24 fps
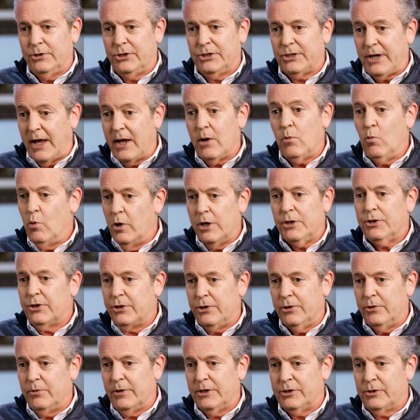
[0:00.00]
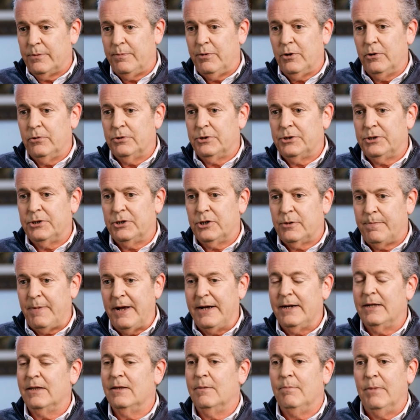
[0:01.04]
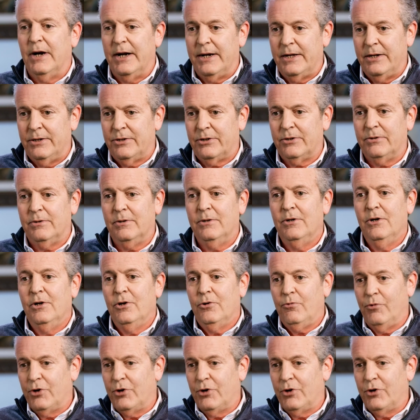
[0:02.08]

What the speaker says: stay with you as opposed to spending the money to